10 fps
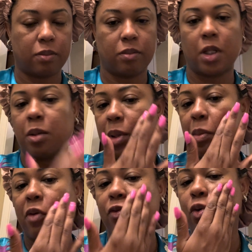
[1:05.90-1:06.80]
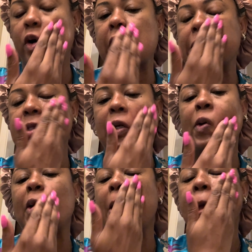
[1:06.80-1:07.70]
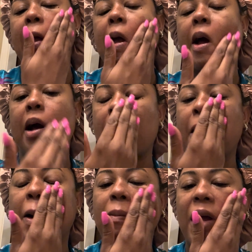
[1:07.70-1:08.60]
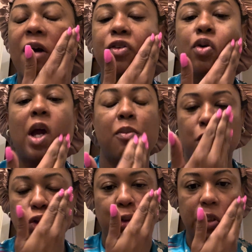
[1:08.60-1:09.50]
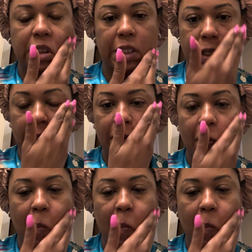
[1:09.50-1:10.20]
I'm in my 40s, so I do have mature skin.